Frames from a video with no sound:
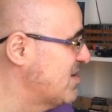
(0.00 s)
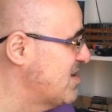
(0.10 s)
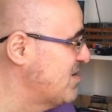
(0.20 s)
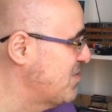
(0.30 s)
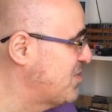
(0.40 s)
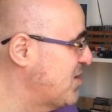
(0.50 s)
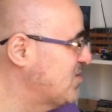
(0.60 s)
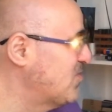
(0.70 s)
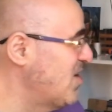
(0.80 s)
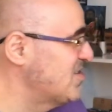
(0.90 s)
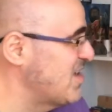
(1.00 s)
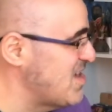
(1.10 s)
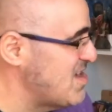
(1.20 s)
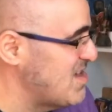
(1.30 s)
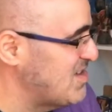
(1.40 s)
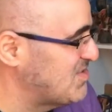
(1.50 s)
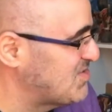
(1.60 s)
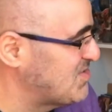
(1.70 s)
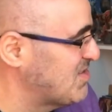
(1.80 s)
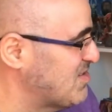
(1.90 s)
third one
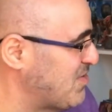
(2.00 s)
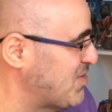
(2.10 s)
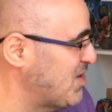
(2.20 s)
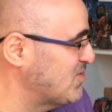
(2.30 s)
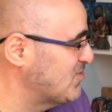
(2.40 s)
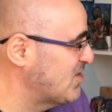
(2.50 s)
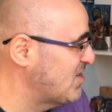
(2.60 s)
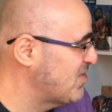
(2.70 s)
is third in